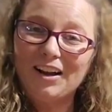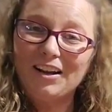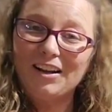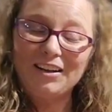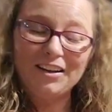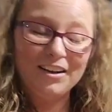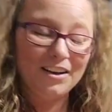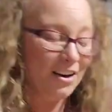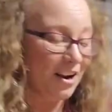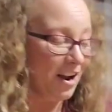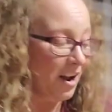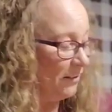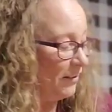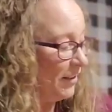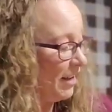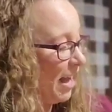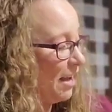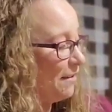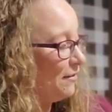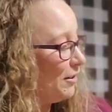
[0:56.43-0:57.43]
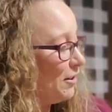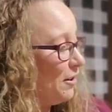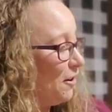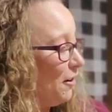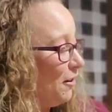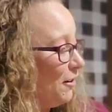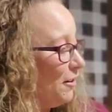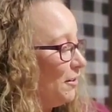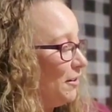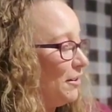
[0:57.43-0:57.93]
you know, the avid
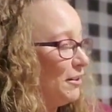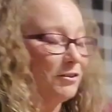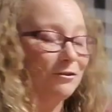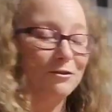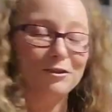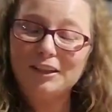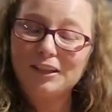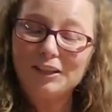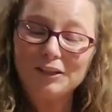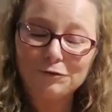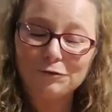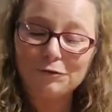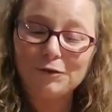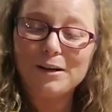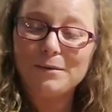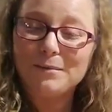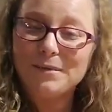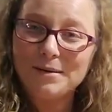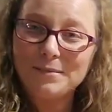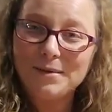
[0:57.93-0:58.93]
gardener is really dreaming